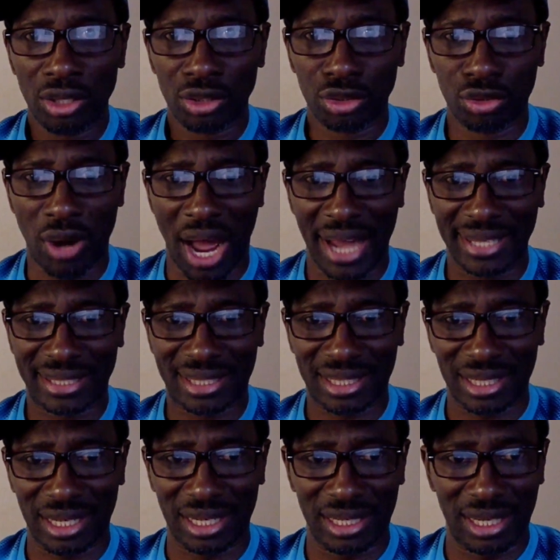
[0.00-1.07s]
Right,
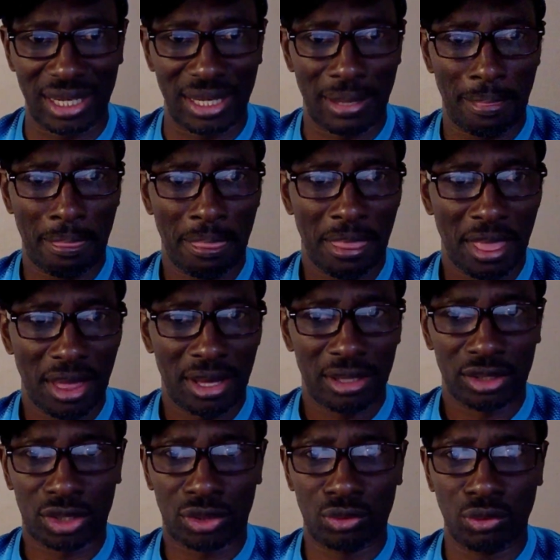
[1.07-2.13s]

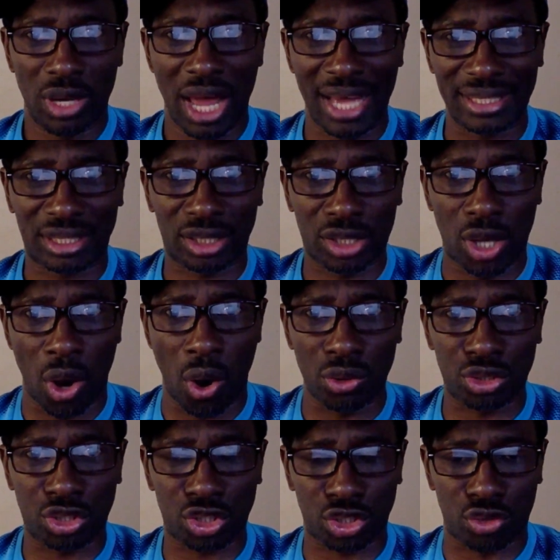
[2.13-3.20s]
let's go
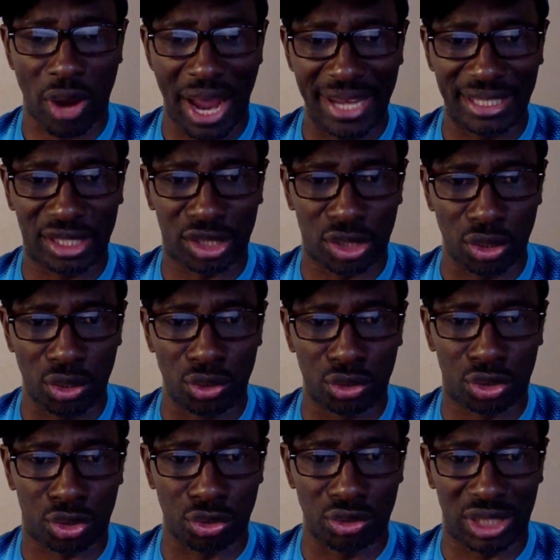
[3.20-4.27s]
straight to
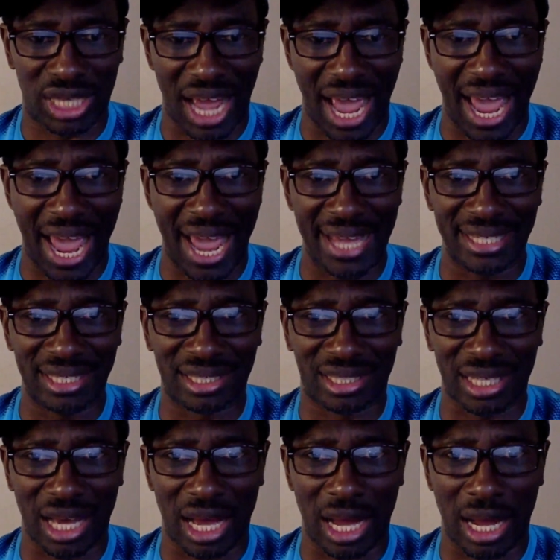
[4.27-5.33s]
today's
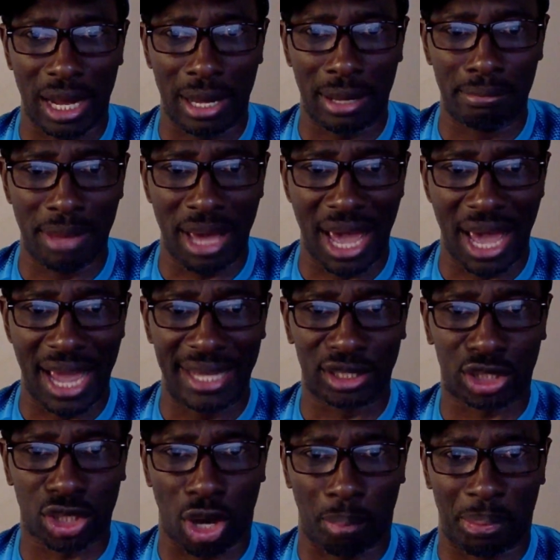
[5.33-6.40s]
main
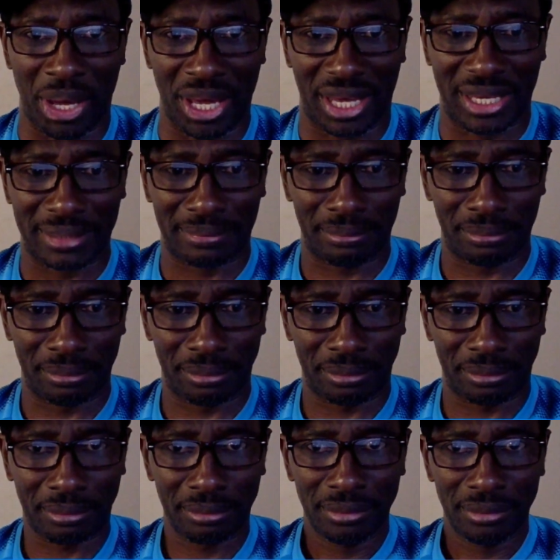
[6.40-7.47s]
topic.
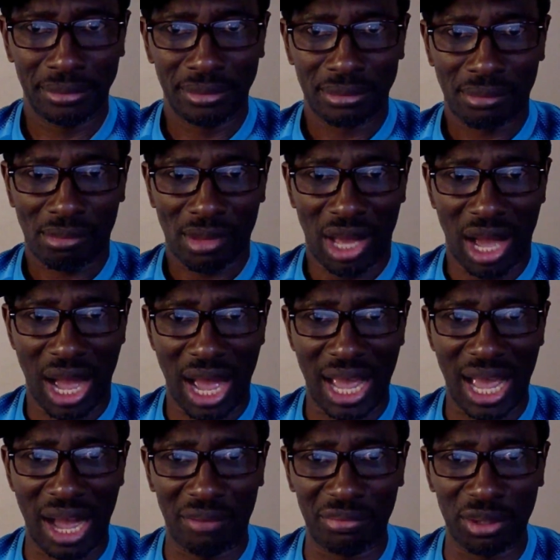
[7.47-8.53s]
I
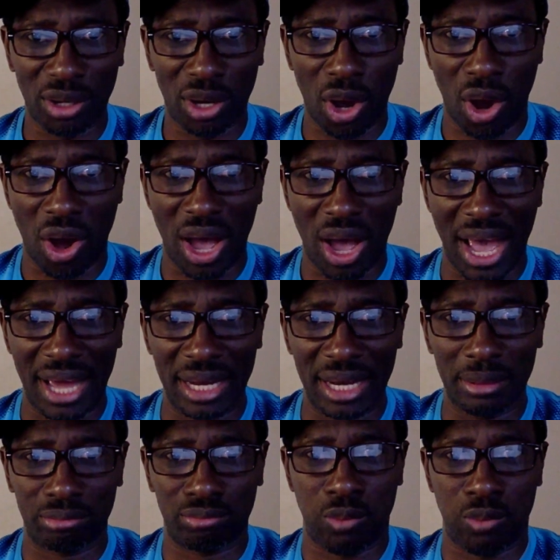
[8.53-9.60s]
haven't got
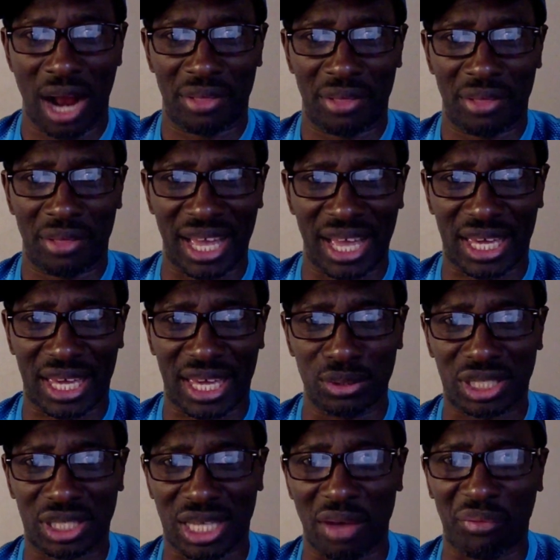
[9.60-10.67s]
any. Well, thank you,
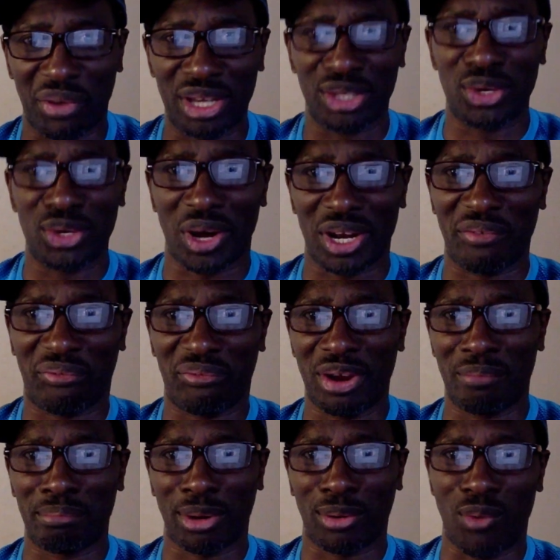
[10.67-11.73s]
Stephen. You are the
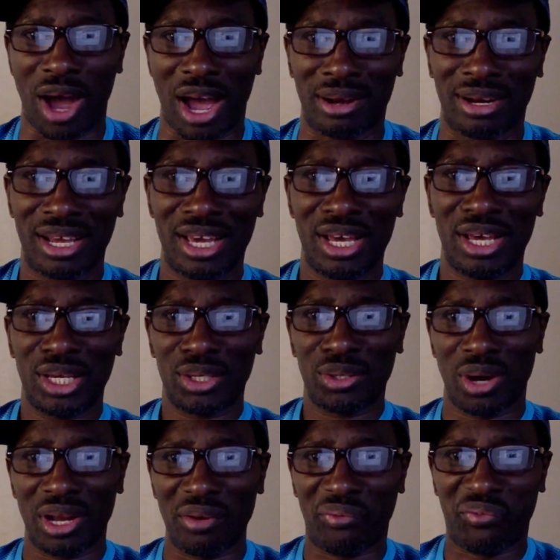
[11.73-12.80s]
number one.
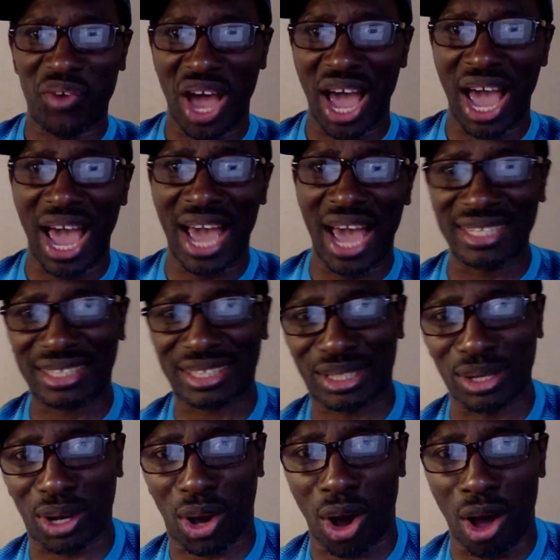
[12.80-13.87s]
You're the first
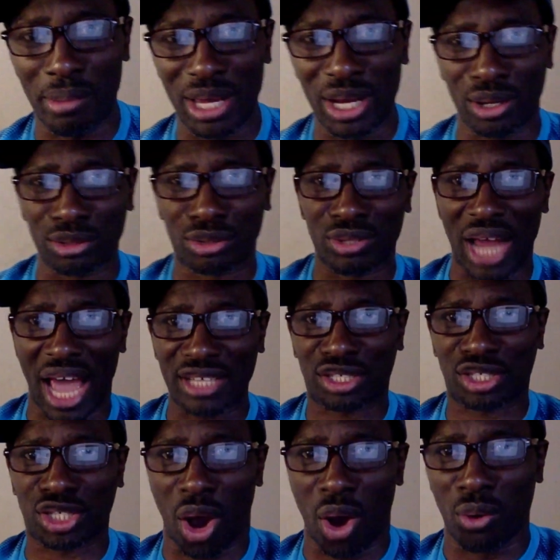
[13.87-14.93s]
to come in on today's
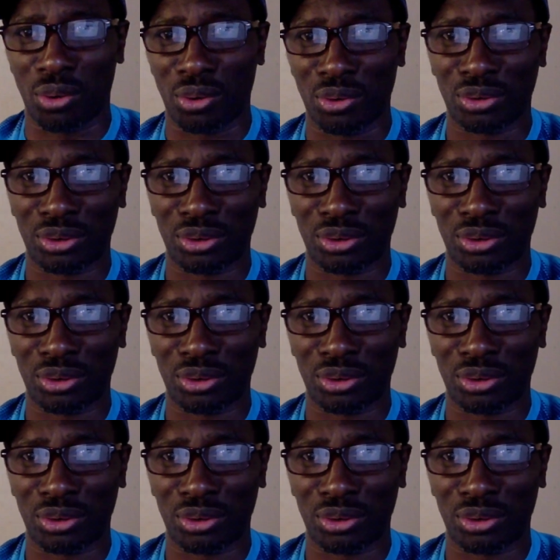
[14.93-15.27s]
show.